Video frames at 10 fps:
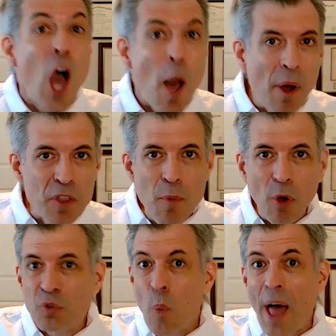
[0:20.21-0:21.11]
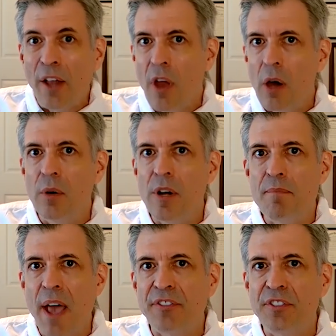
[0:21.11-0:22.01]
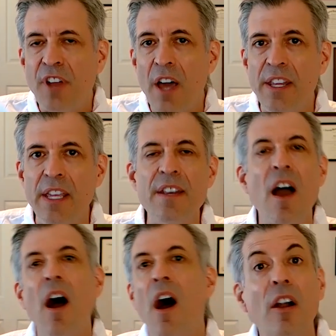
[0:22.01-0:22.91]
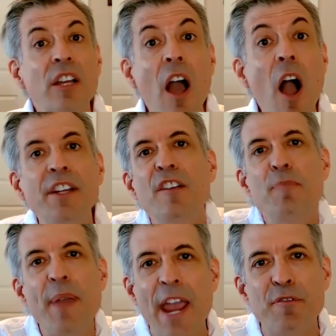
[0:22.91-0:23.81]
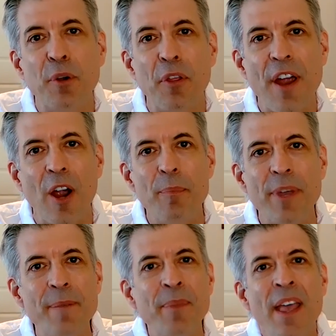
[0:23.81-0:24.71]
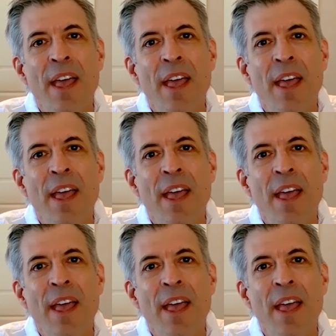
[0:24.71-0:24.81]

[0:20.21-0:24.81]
Among the most well known and best studied are cognitive behavioral therapy.